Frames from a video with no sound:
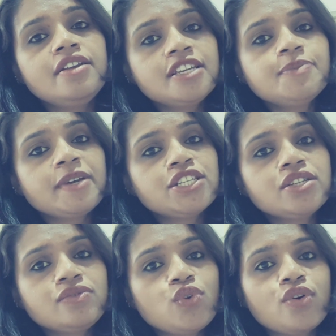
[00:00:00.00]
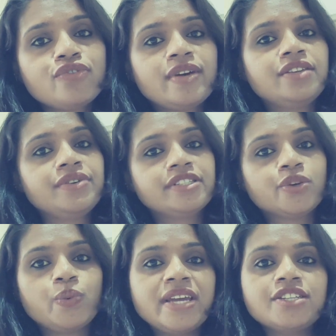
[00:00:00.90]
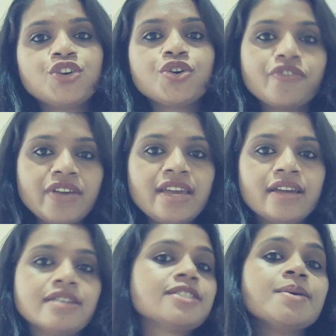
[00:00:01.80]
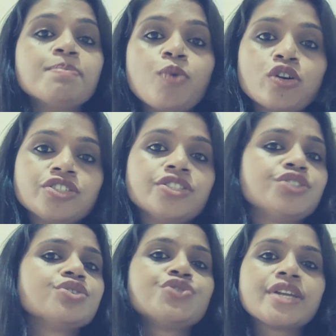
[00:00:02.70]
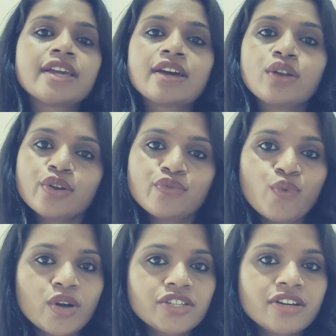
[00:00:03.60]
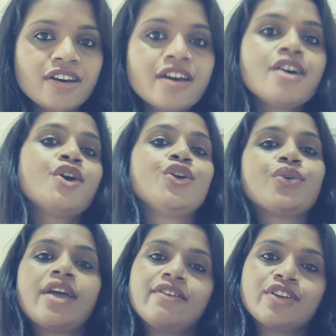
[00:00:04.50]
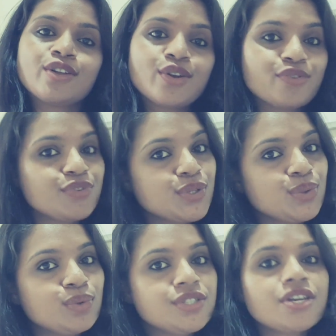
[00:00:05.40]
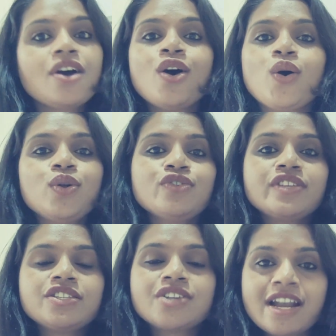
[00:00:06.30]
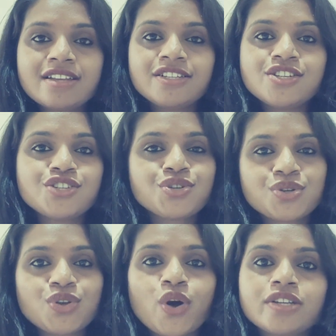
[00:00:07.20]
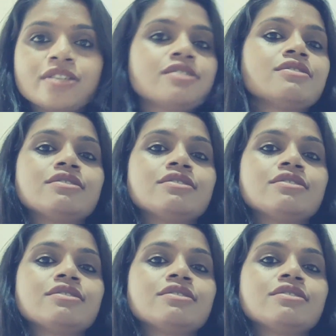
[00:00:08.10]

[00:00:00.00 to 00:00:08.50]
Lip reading: irrespective of whether it's a weekday or a weekend, it's important that you're drinking a lot of water, you're having a lot of fruits. All of these strategies should not